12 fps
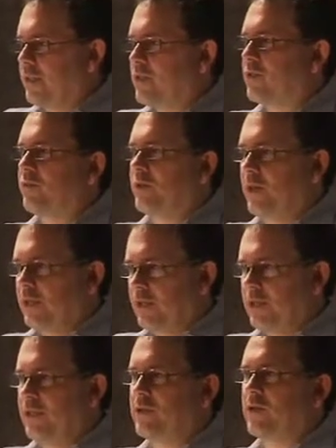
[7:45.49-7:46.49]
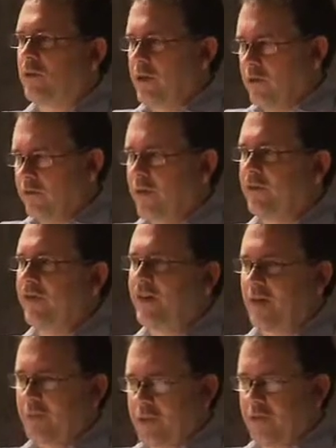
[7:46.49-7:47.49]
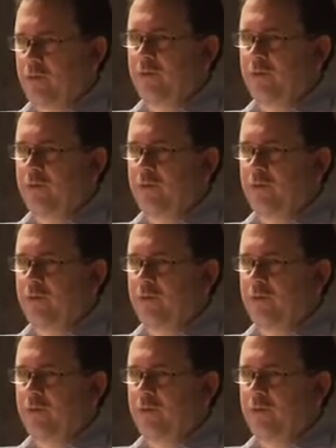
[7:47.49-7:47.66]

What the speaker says: Let's just rewrite the lead story. Over every 5 minutes,